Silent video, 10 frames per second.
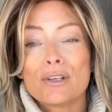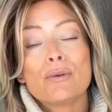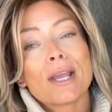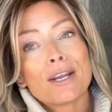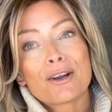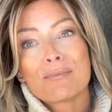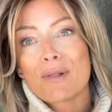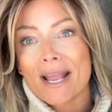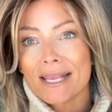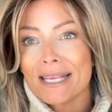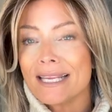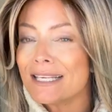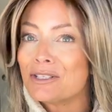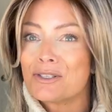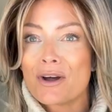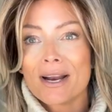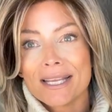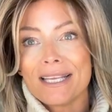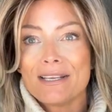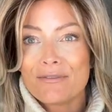You cannot apply heat. It is
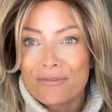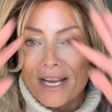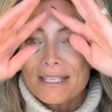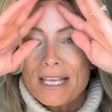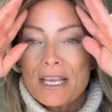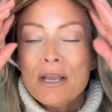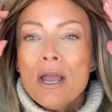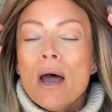not heat friendly,